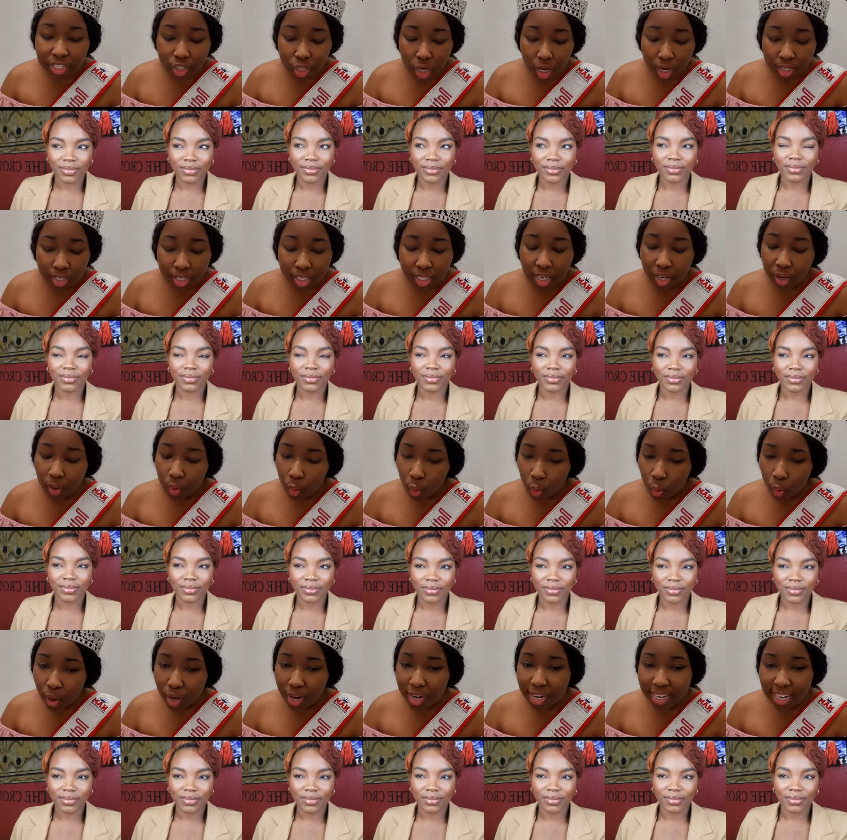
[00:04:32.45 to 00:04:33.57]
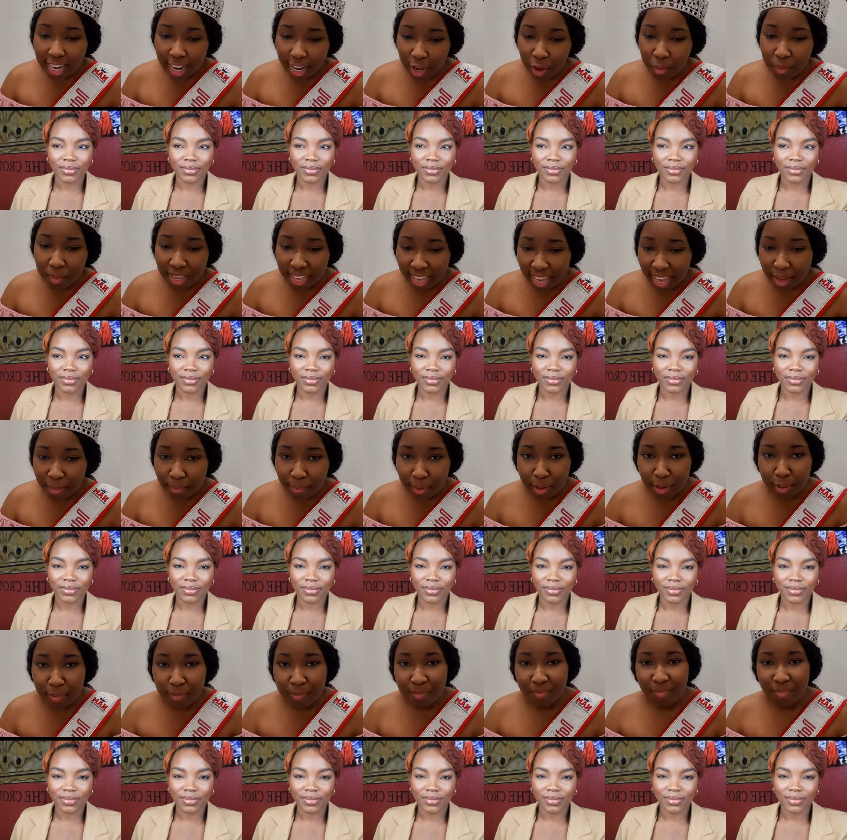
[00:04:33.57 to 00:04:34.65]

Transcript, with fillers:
Speaker 1: Johnson, or Naomi Campbell?